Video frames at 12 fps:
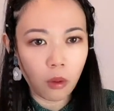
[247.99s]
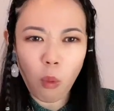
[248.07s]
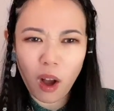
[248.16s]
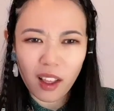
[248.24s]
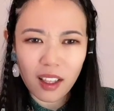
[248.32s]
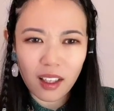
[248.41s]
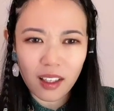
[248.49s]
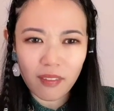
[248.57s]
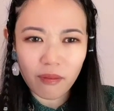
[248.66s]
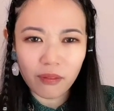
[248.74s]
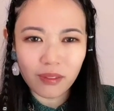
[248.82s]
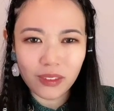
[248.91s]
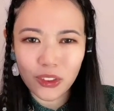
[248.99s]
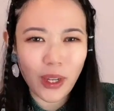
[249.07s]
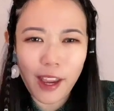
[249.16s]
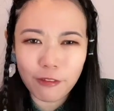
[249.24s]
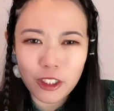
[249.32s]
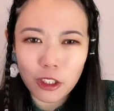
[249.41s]
"What? Do you
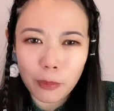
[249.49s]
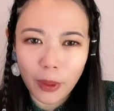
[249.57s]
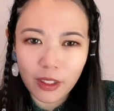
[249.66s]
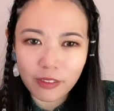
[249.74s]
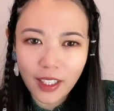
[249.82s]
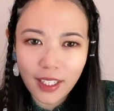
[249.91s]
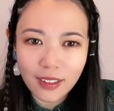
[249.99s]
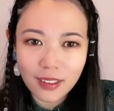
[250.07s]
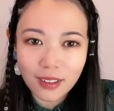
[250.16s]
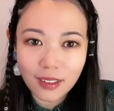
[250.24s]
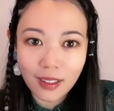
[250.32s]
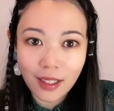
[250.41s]
have 2 birthdays?"